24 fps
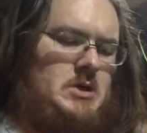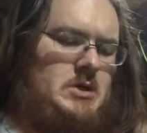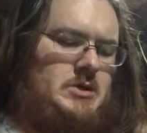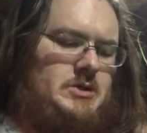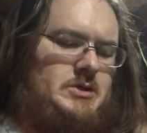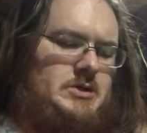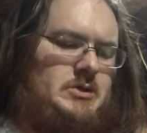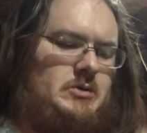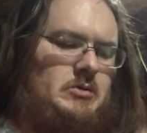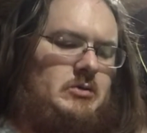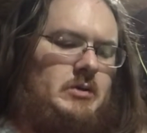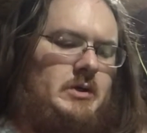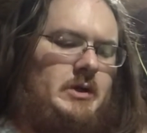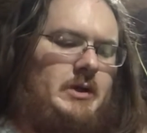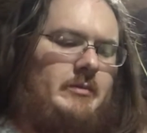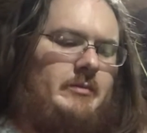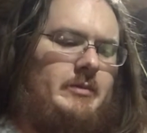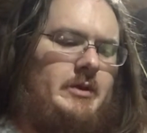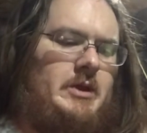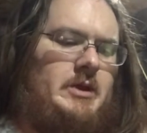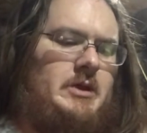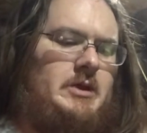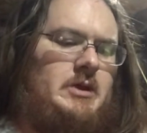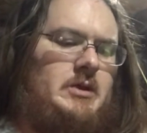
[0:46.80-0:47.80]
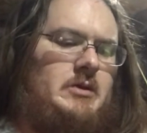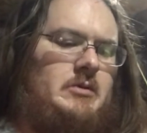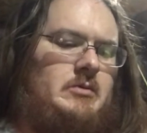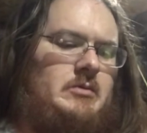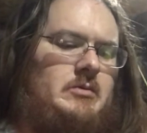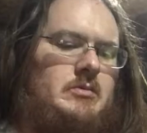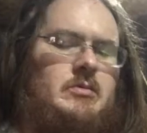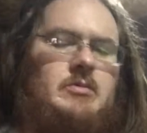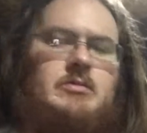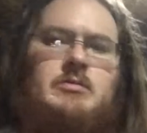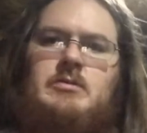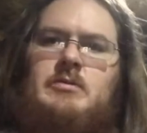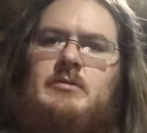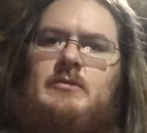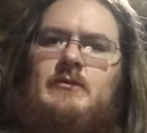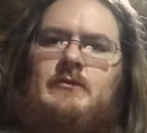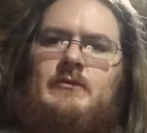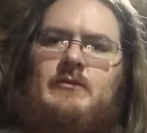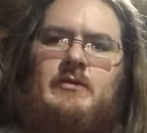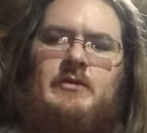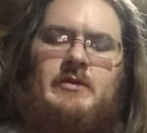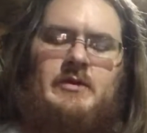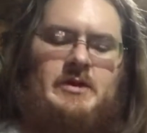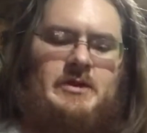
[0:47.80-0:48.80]
so what I'm going to do
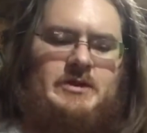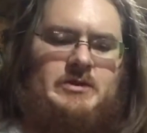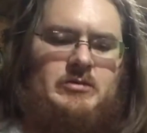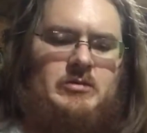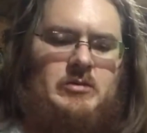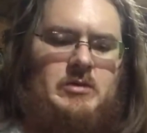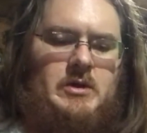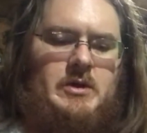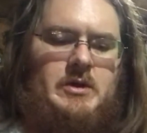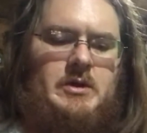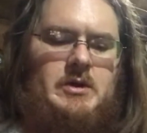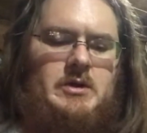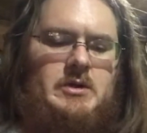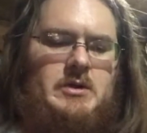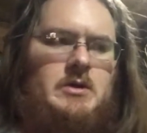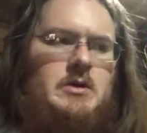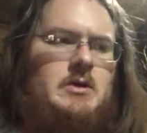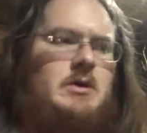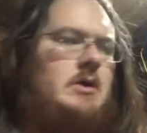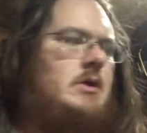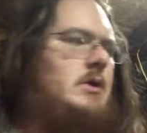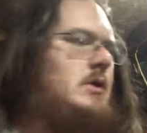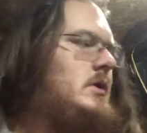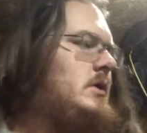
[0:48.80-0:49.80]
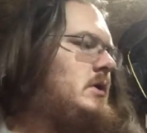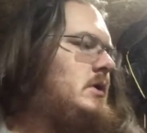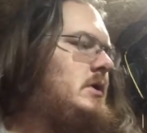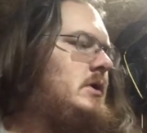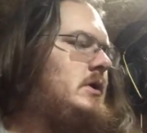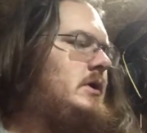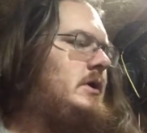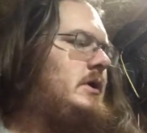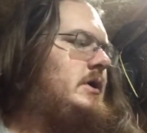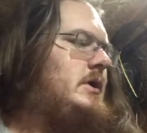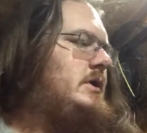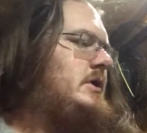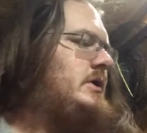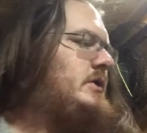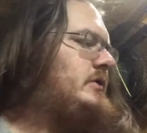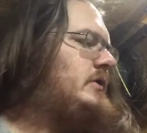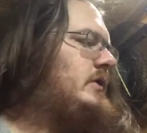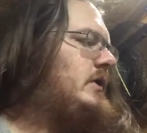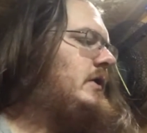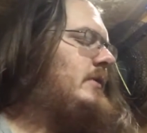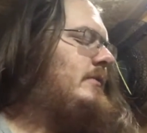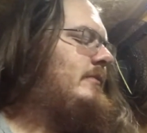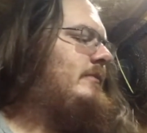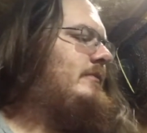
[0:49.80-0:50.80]
for this one is,
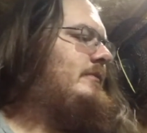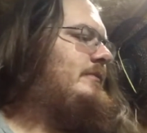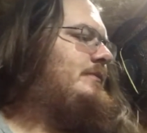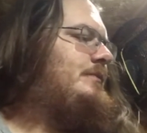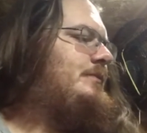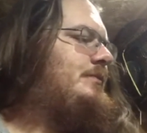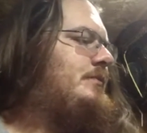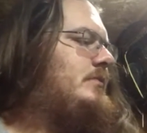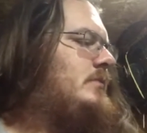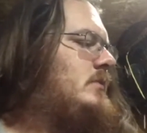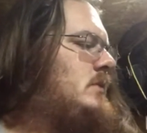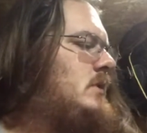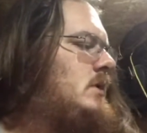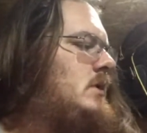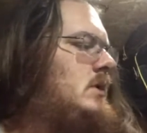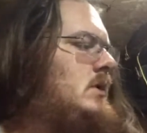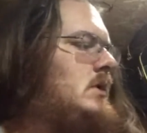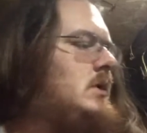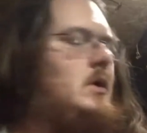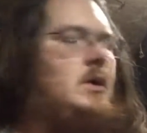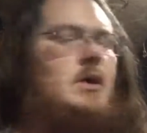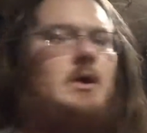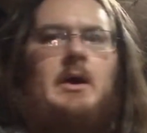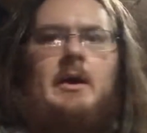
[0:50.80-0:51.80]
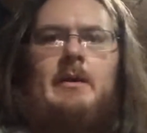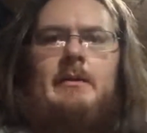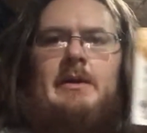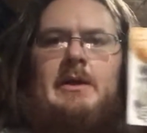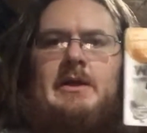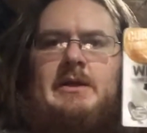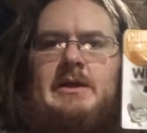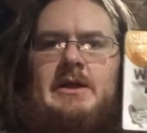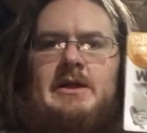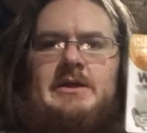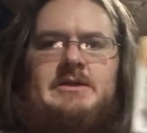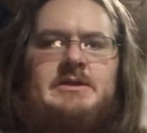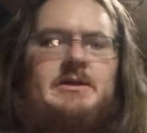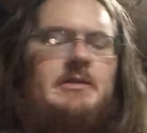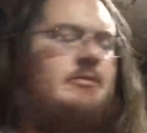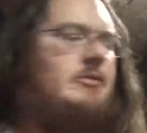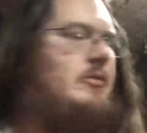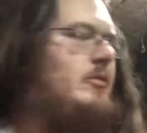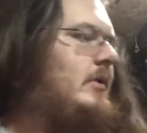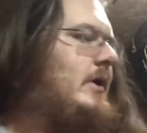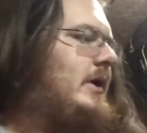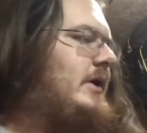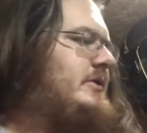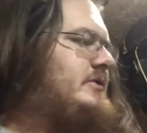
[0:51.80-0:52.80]
I'm going to dice up
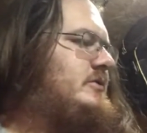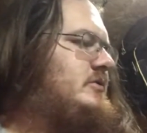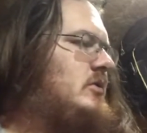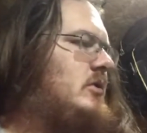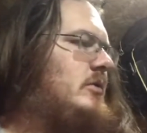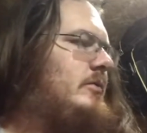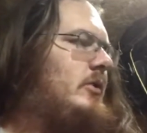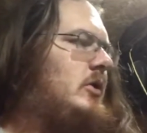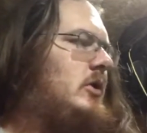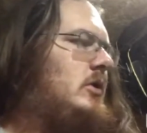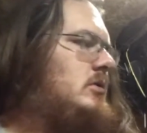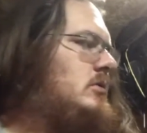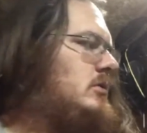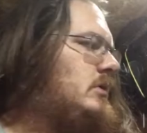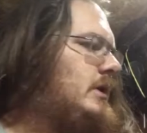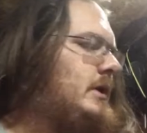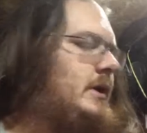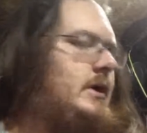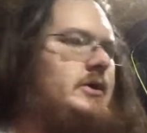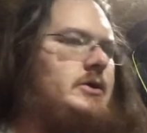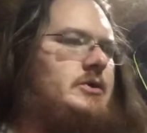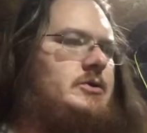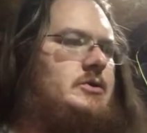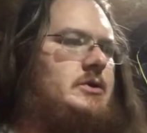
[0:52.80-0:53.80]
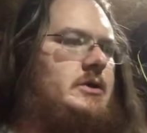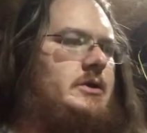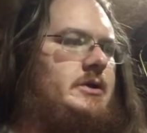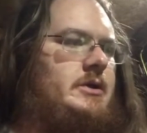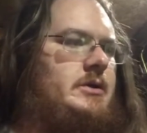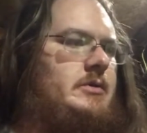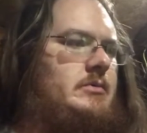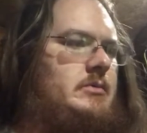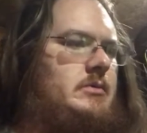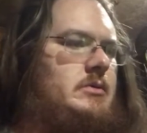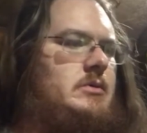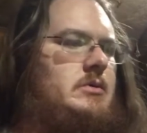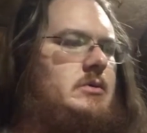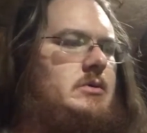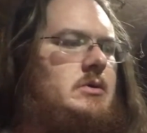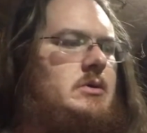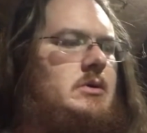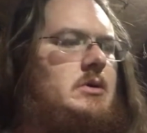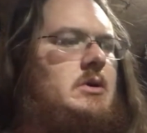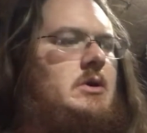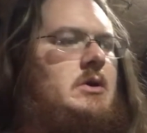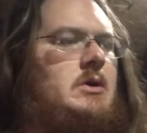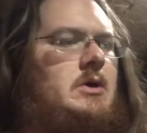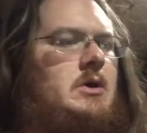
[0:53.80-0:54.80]
the wild Zora bar like I usually do.
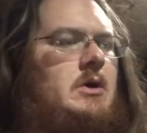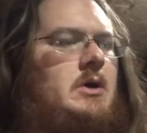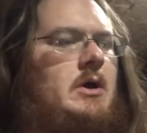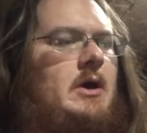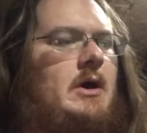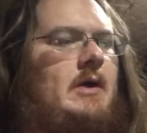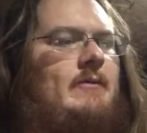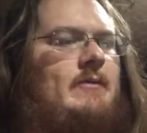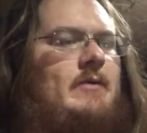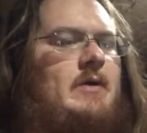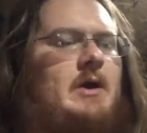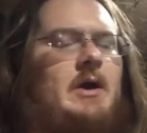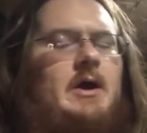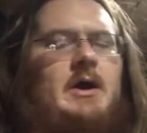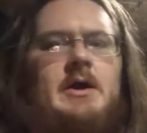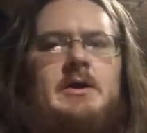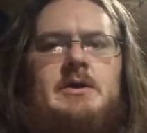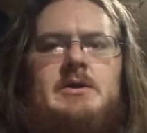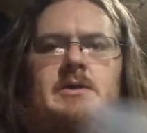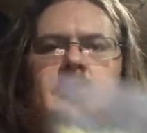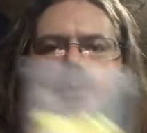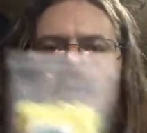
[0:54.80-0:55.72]
I've got